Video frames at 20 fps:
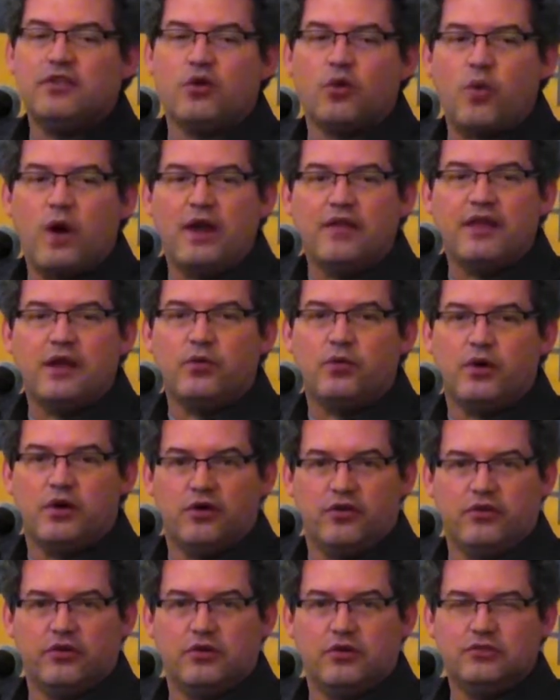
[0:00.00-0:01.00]
in the way they
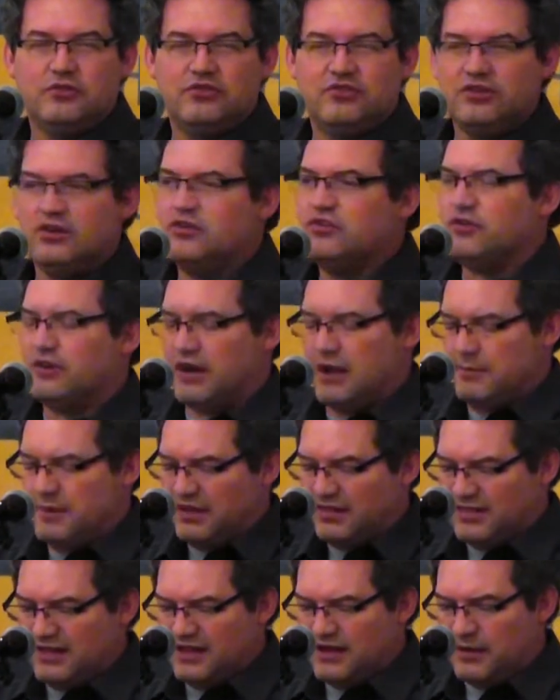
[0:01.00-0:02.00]
rear their own children. I
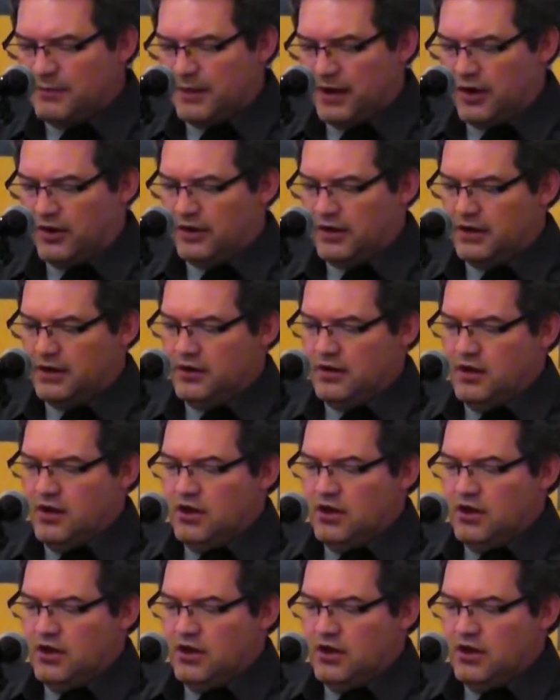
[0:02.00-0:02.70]
mean, think about it.